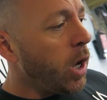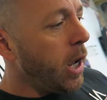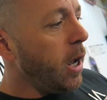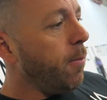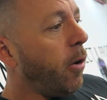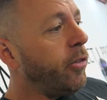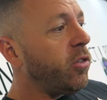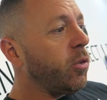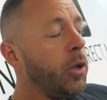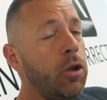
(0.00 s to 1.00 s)

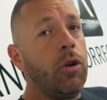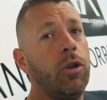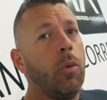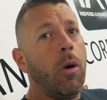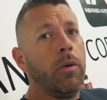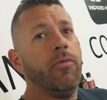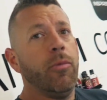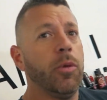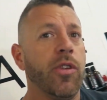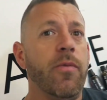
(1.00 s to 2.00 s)
Obviously we don't know what
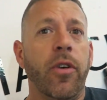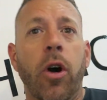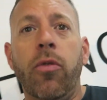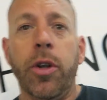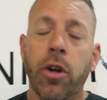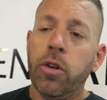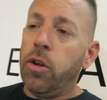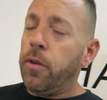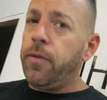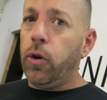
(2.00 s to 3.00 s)
was involved, we don't
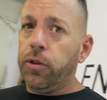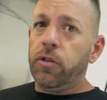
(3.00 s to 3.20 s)
know the full